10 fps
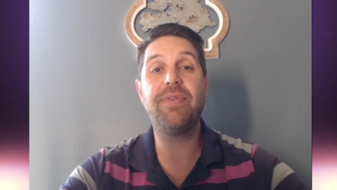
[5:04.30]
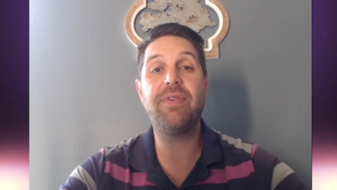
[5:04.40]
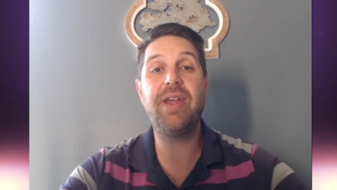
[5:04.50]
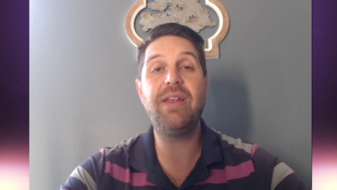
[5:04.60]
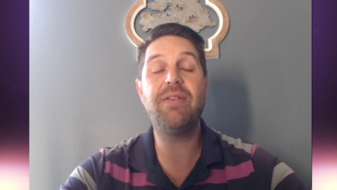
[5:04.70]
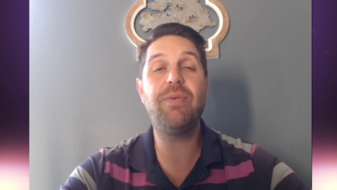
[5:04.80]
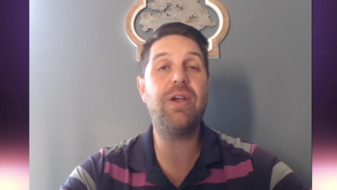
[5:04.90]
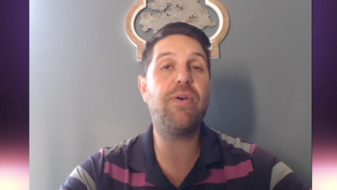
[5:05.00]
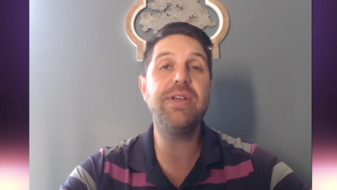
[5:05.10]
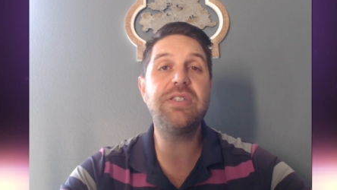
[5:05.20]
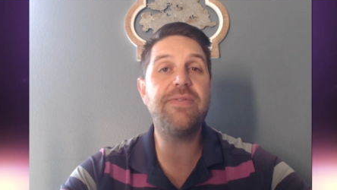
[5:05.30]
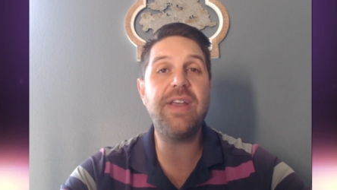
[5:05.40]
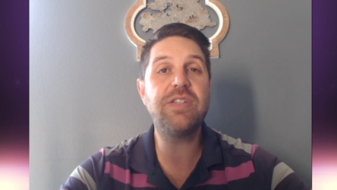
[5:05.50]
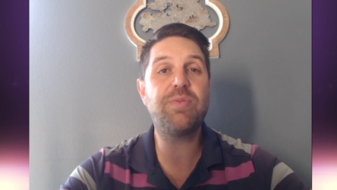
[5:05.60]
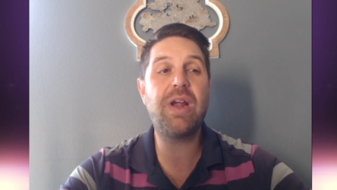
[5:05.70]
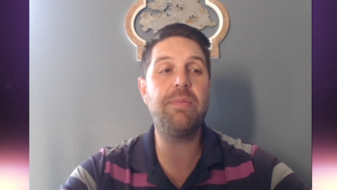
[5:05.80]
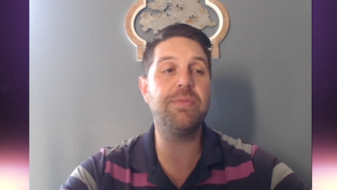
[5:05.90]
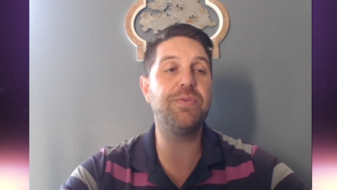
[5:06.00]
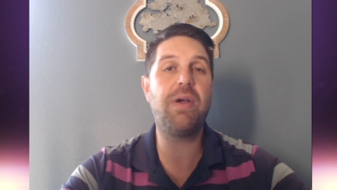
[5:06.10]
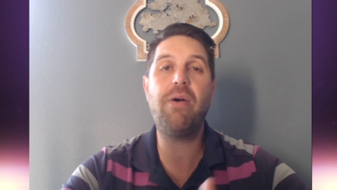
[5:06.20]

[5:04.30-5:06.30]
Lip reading: right? We always face problems.